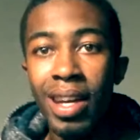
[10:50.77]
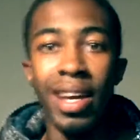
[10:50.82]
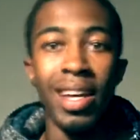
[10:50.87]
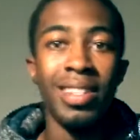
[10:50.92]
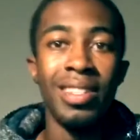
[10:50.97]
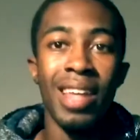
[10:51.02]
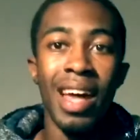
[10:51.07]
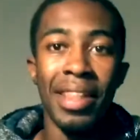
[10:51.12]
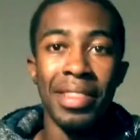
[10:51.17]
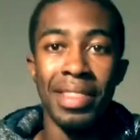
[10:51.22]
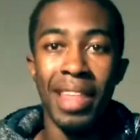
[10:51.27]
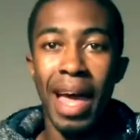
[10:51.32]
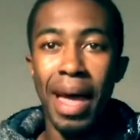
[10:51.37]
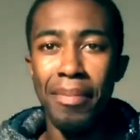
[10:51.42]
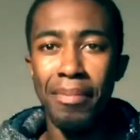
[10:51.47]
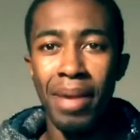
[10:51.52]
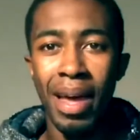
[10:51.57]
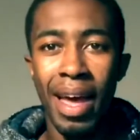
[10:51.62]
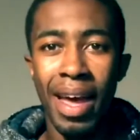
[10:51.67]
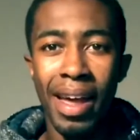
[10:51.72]
it's not
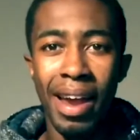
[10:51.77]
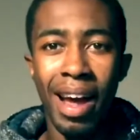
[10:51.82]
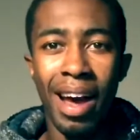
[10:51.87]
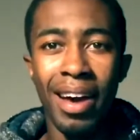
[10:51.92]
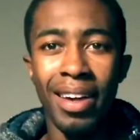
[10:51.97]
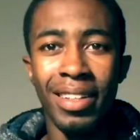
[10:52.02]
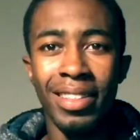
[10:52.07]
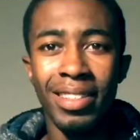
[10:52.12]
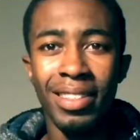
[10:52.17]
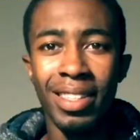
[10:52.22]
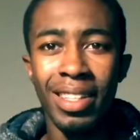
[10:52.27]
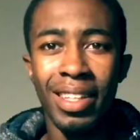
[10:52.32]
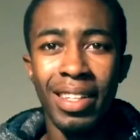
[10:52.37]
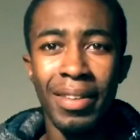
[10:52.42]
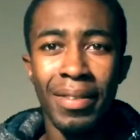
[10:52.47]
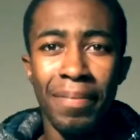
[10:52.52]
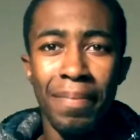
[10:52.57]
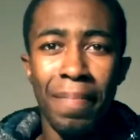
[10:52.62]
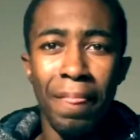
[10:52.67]
that bad, honestly.